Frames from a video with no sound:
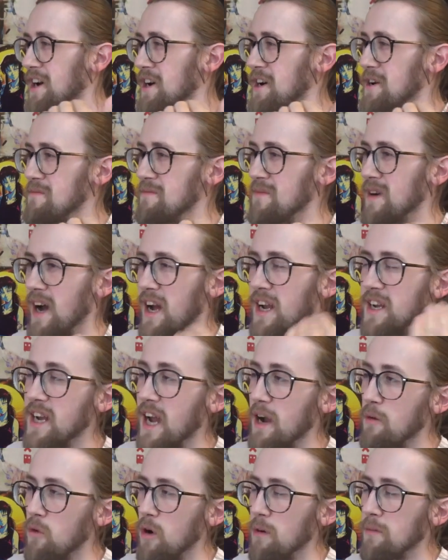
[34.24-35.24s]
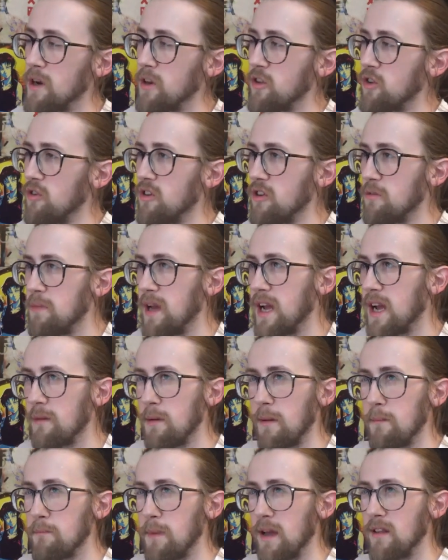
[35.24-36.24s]
um, and yeah, what I'm going to do is pick
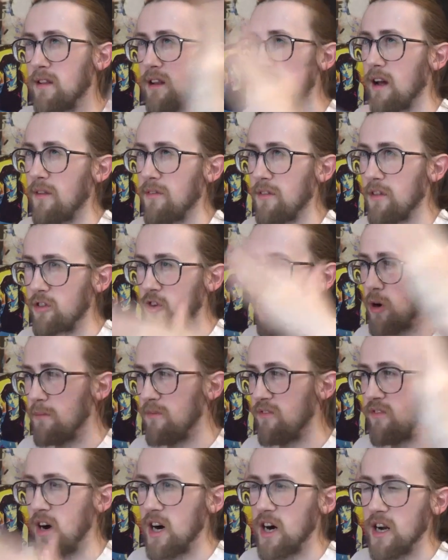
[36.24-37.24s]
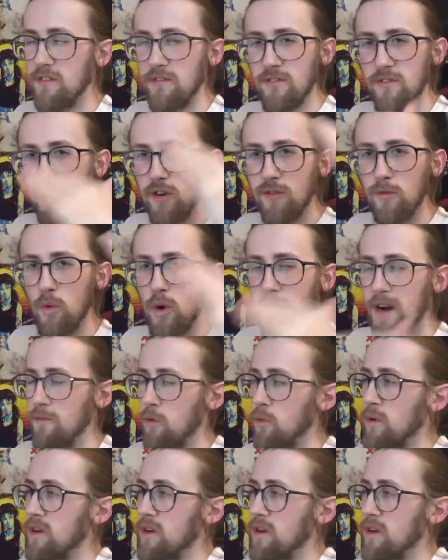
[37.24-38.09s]
basically out the top five of whatever